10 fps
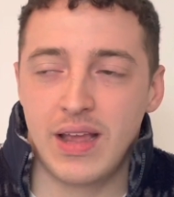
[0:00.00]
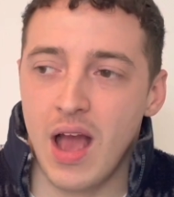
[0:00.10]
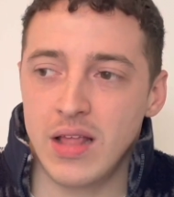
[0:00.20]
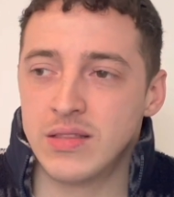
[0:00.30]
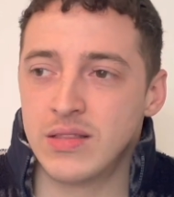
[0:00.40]

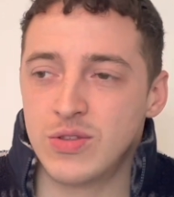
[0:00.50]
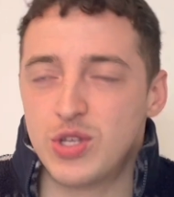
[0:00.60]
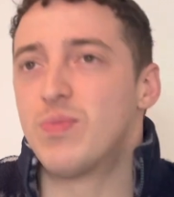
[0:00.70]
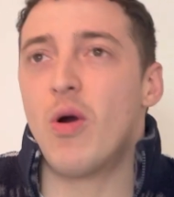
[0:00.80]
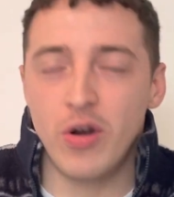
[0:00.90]
gotten
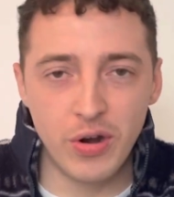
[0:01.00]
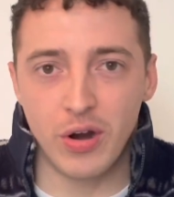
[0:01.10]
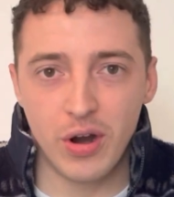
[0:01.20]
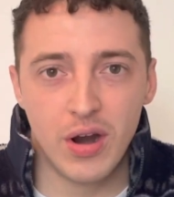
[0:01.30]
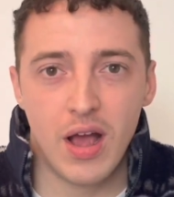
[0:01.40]

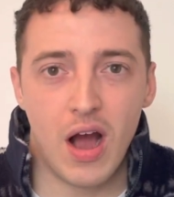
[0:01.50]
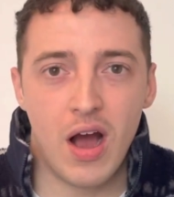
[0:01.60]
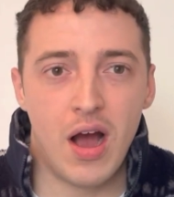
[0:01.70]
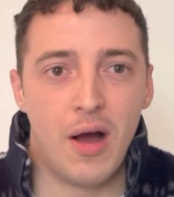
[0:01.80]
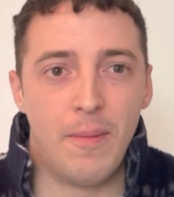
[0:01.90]
smarter
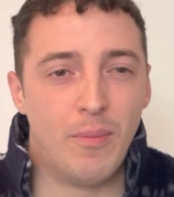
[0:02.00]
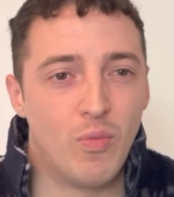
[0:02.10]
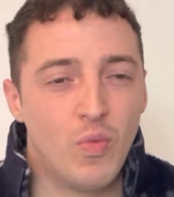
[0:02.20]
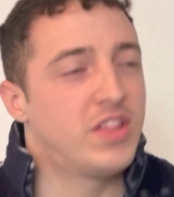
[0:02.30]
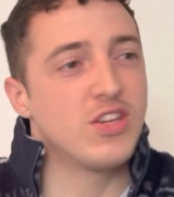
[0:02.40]
um,
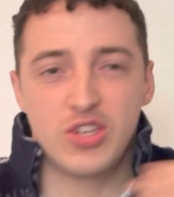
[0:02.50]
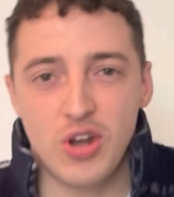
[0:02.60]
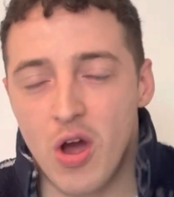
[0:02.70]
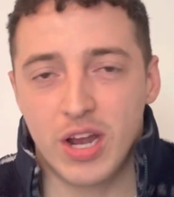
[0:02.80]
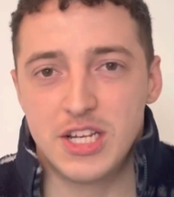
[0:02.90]
with the
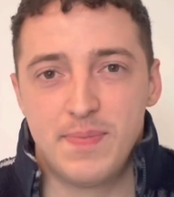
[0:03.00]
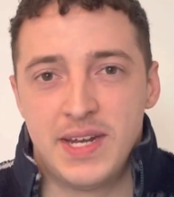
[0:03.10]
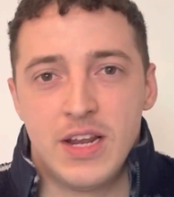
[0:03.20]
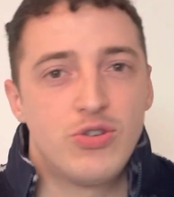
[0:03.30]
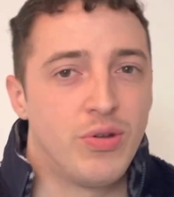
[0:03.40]
stonkage
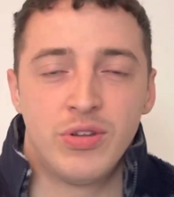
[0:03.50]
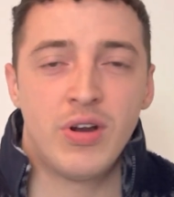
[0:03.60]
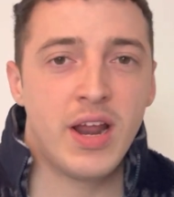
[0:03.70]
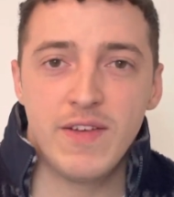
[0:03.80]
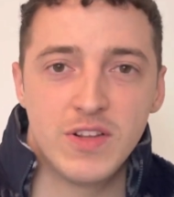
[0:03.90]
potential, and they're
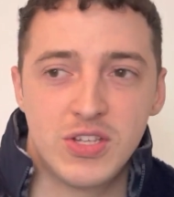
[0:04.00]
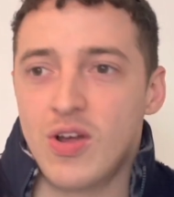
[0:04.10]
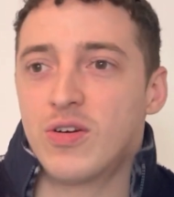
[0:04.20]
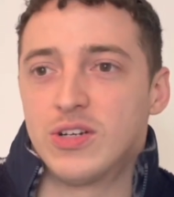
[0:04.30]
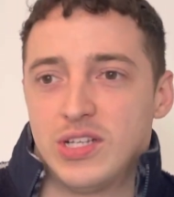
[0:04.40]
not even
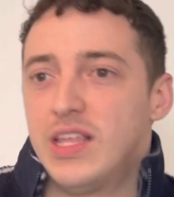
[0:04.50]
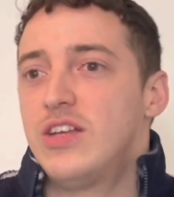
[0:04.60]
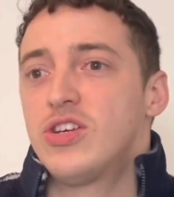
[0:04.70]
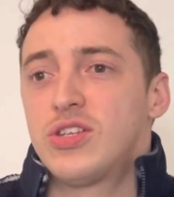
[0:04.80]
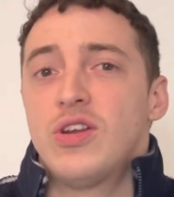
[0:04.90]
stonkers. They
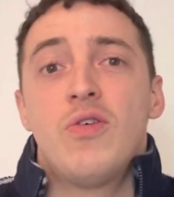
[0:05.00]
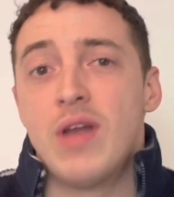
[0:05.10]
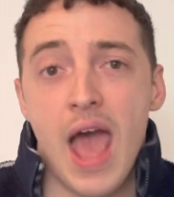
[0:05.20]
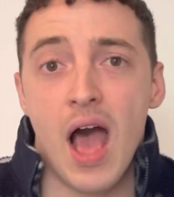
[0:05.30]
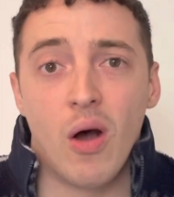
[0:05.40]
just know
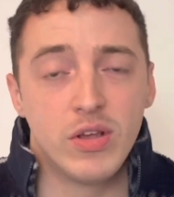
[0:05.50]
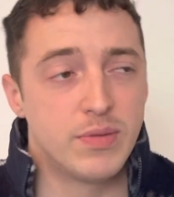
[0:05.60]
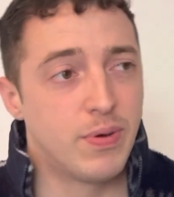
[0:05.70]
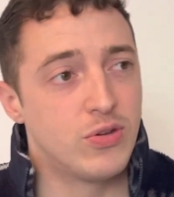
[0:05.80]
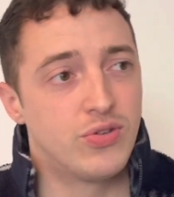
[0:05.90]
now, as
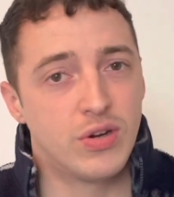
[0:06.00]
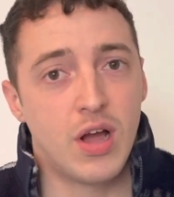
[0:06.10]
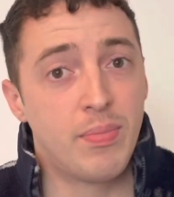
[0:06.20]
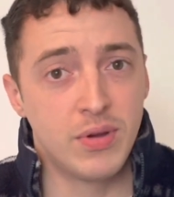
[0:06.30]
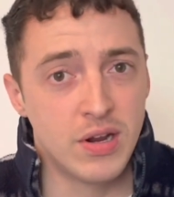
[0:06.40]
opposed to a
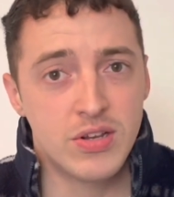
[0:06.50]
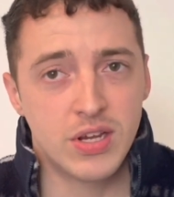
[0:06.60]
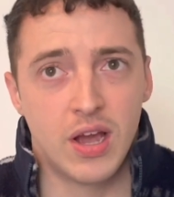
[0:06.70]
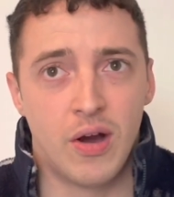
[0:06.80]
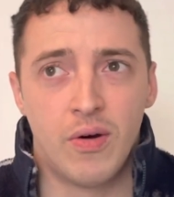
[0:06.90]
couple years
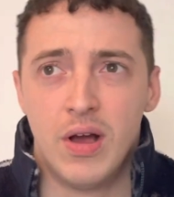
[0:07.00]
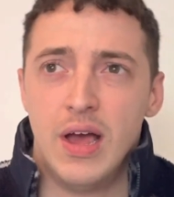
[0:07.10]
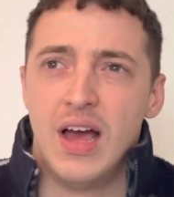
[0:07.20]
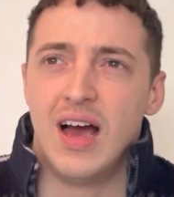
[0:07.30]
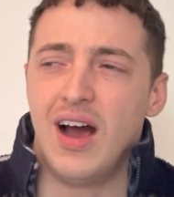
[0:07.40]
ago.
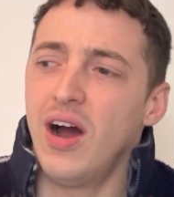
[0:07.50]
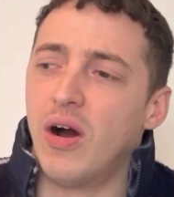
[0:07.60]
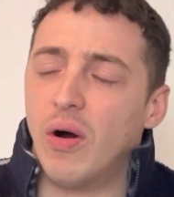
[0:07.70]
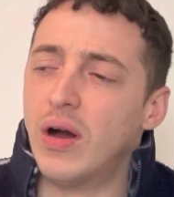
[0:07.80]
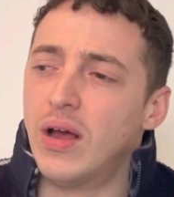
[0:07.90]

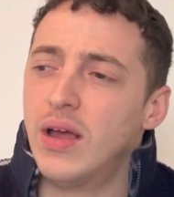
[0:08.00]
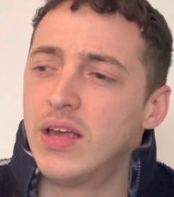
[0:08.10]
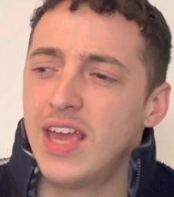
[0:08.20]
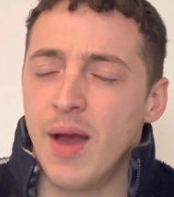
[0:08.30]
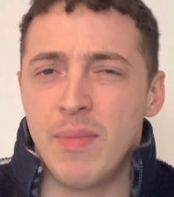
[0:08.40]
Oh,
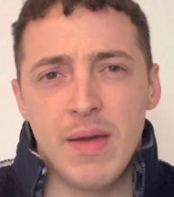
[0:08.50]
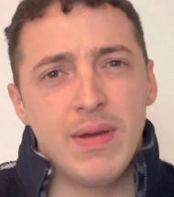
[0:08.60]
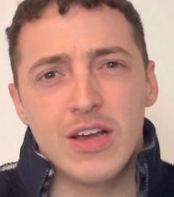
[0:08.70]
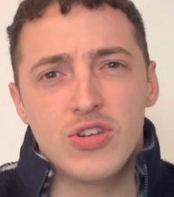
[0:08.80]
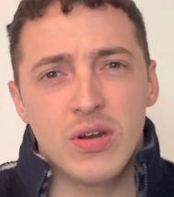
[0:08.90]
yeah, maybe
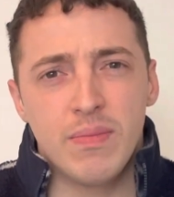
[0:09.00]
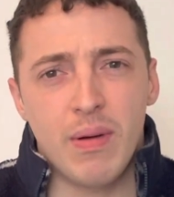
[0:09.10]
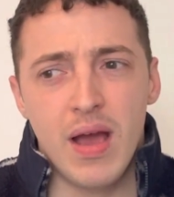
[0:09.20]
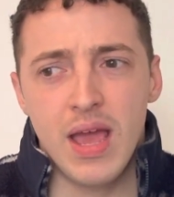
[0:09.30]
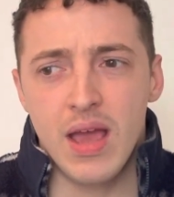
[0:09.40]
I shouldn't
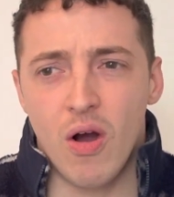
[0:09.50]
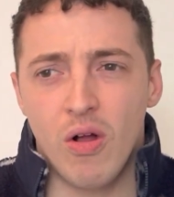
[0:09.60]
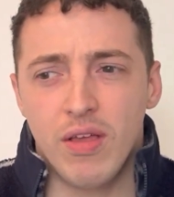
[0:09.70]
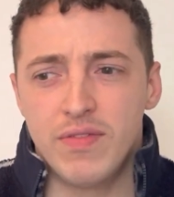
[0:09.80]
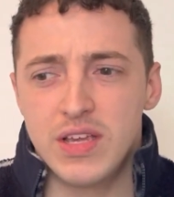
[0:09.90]
buy
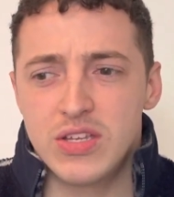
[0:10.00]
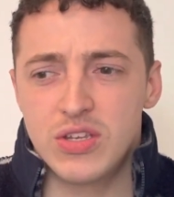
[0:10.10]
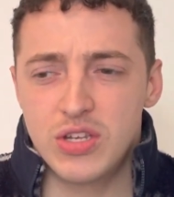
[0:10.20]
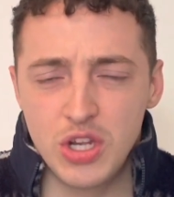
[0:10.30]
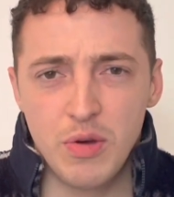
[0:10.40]
all of these
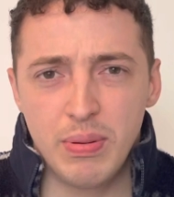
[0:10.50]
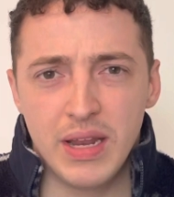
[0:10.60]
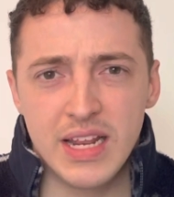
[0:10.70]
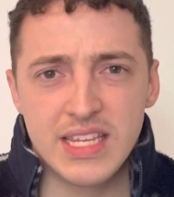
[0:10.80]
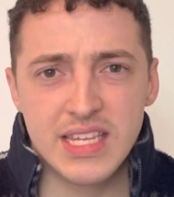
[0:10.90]
stupid,
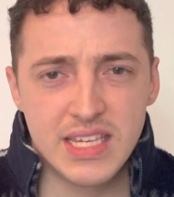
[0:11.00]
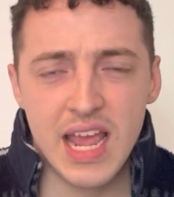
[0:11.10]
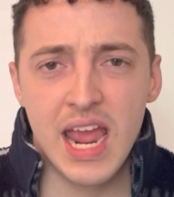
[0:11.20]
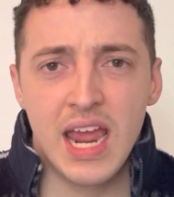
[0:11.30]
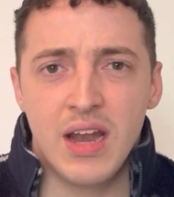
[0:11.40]

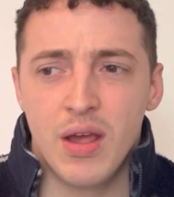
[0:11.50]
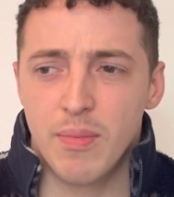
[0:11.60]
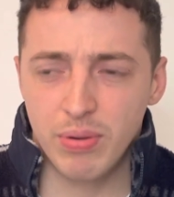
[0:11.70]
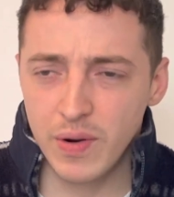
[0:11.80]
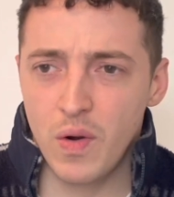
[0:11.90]
insane
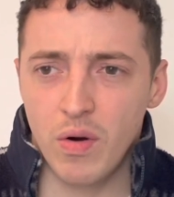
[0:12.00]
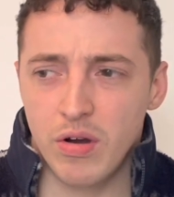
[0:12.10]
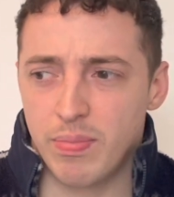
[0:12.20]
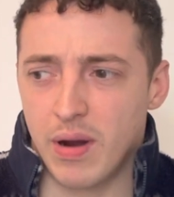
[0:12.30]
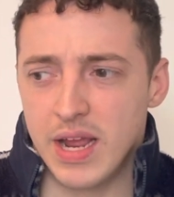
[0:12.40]
pre order
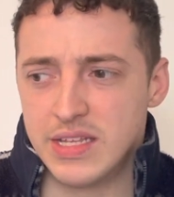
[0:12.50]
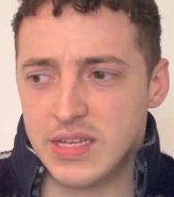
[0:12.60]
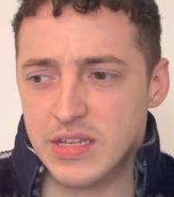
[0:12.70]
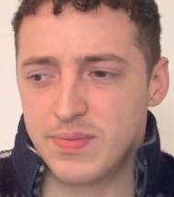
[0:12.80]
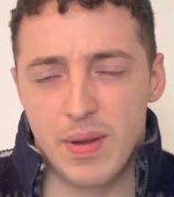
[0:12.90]

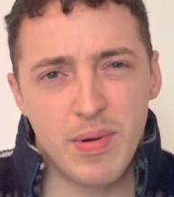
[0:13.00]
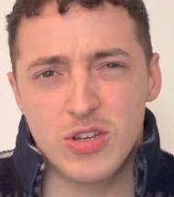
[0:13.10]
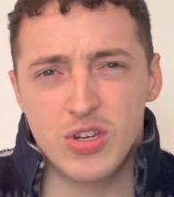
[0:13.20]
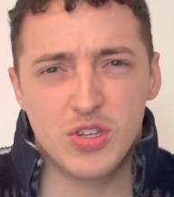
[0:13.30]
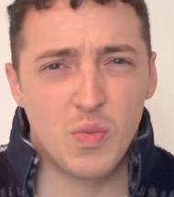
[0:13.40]
prices. Maybe I
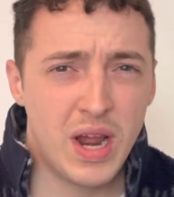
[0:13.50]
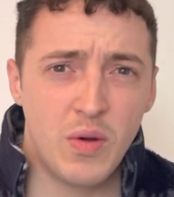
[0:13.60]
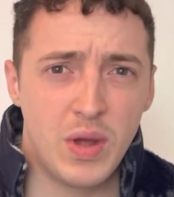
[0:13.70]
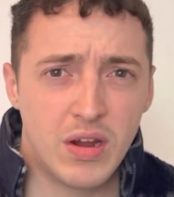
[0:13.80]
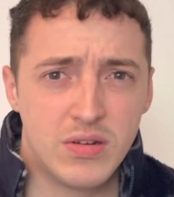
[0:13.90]
should just wait a
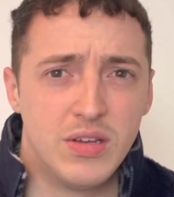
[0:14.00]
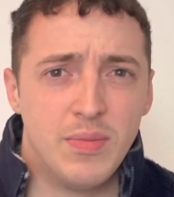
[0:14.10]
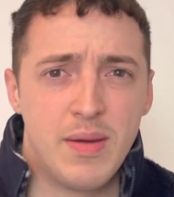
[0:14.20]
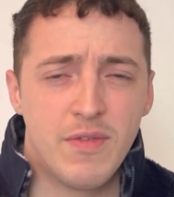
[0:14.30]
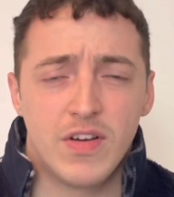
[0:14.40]
week or two.
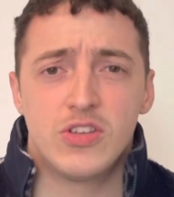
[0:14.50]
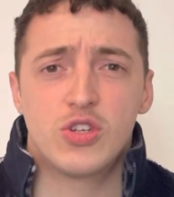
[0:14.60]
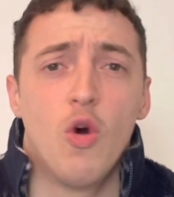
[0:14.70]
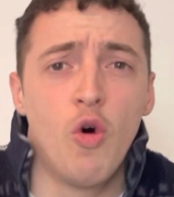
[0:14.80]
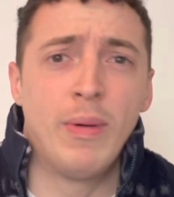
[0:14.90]
Maybe if I just
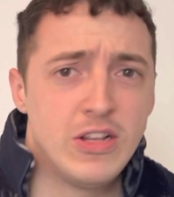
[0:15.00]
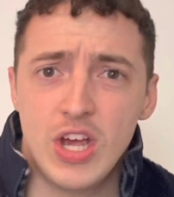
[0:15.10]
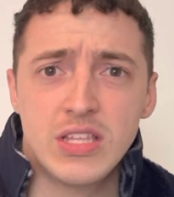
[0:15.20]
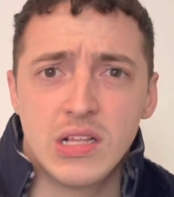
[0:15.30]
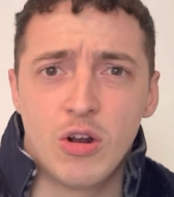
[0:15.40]
cool my
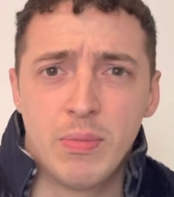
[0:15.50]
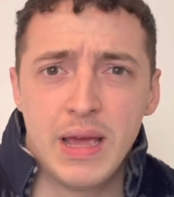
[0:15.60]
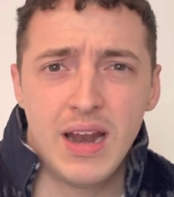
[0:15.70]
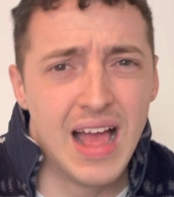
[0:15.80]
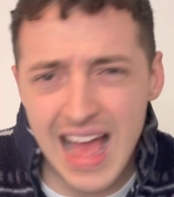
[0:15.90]
jets a little
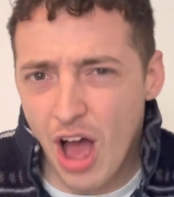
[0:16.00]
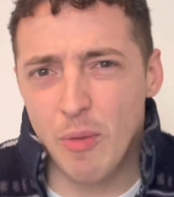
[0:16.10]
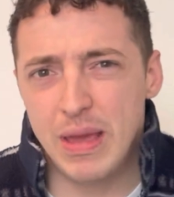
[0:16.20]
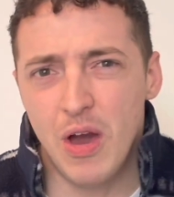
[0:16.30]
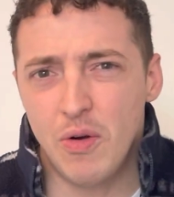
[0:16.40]
bit, I'll
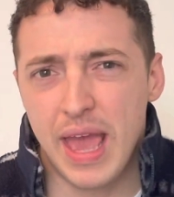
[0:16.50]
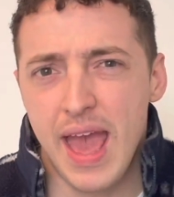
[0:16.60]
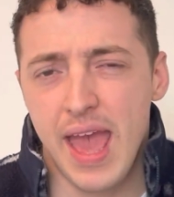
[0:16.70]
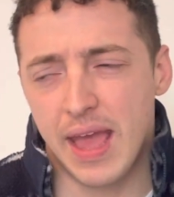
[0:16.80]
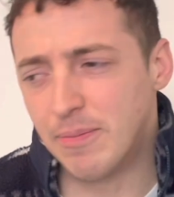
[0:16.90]
be
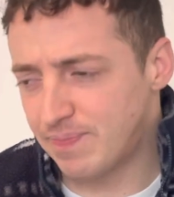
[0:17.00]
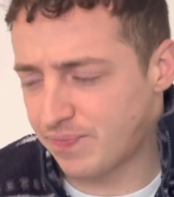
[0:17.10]
okay.